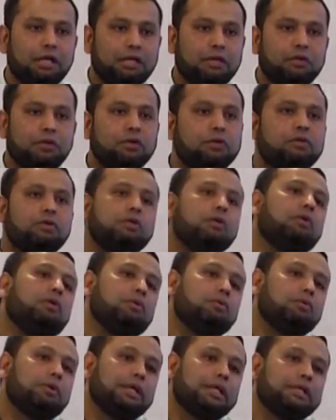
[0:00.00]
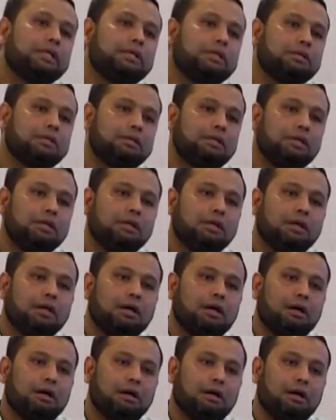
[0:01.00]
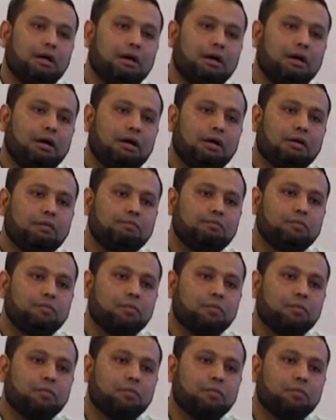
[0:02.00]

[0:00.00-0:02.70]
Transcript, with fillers: you don't know whether uh,